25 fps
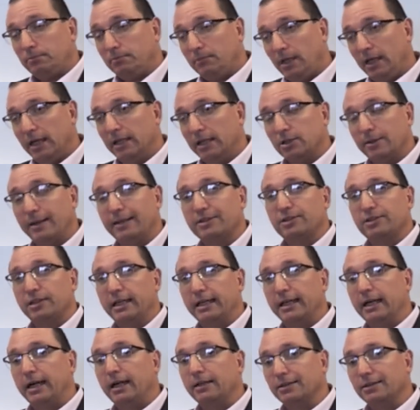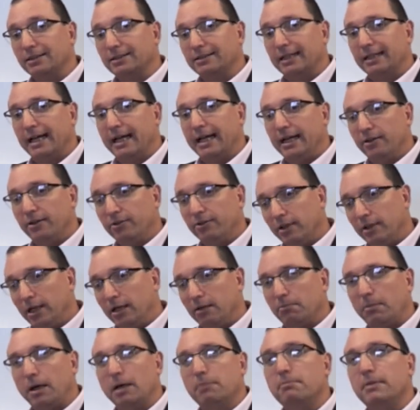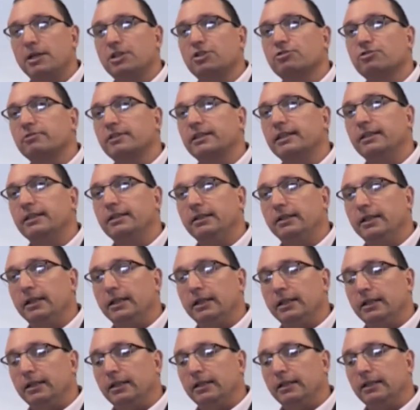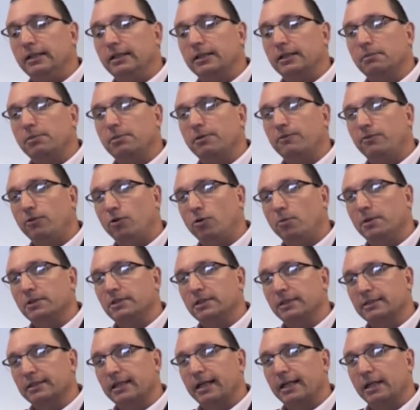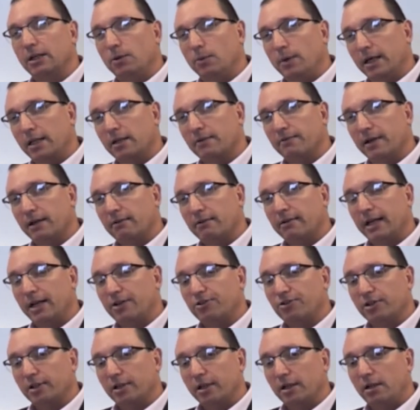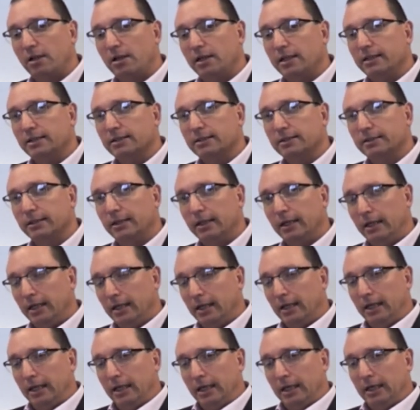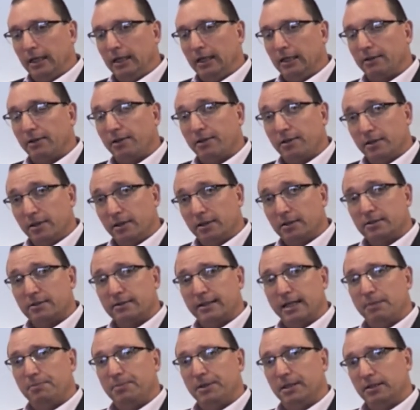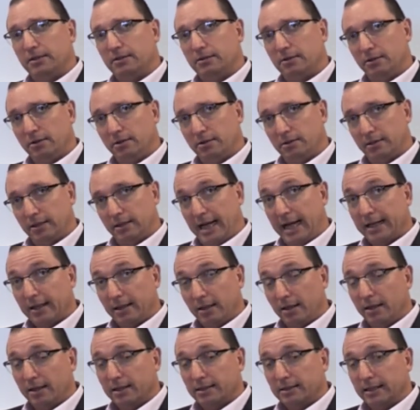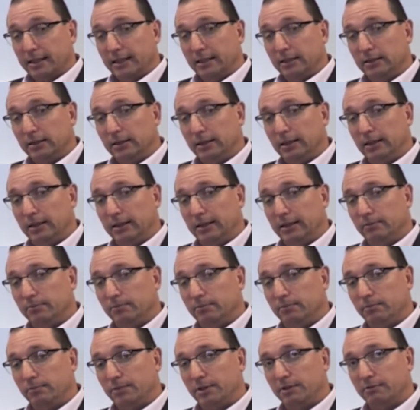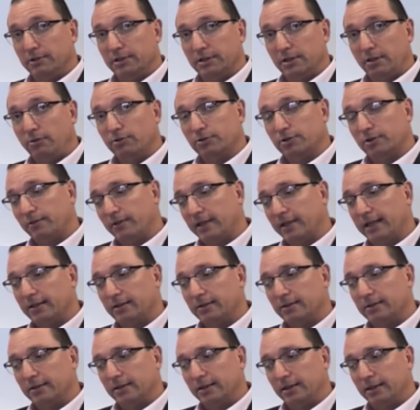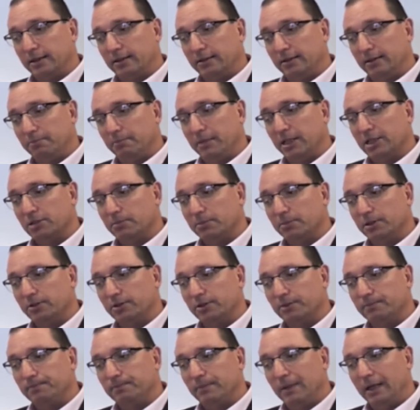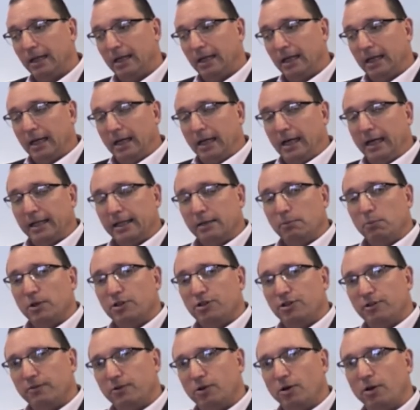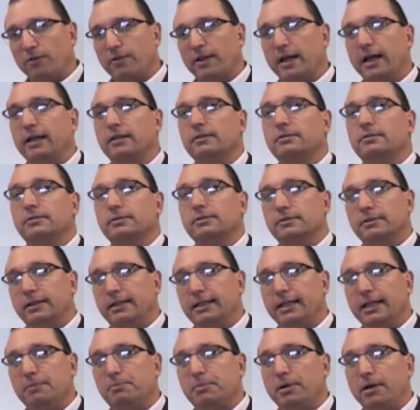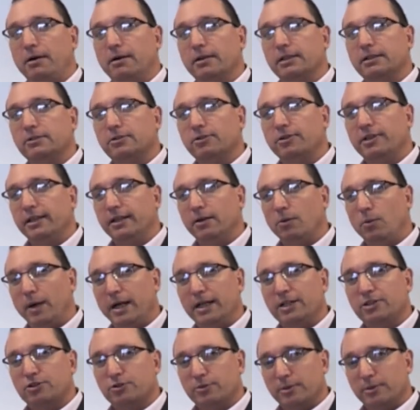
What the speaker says: and to actually understand by measuring the performance exactly where the variation lies. The third step is to look at analysing the results of that measurement. And then once you've got that, the key part is looking at ways to